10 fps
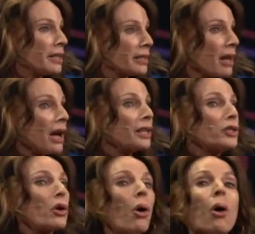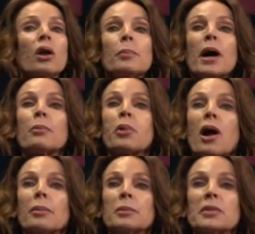Design is all about
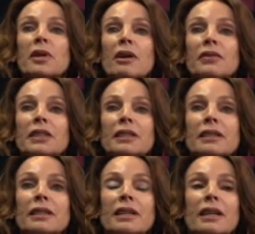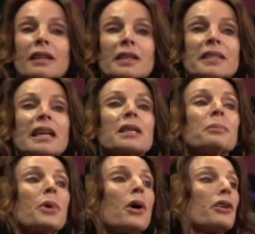problem solving. The
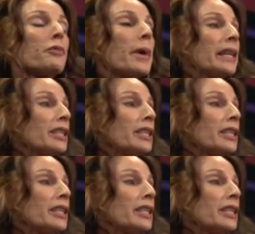second part of my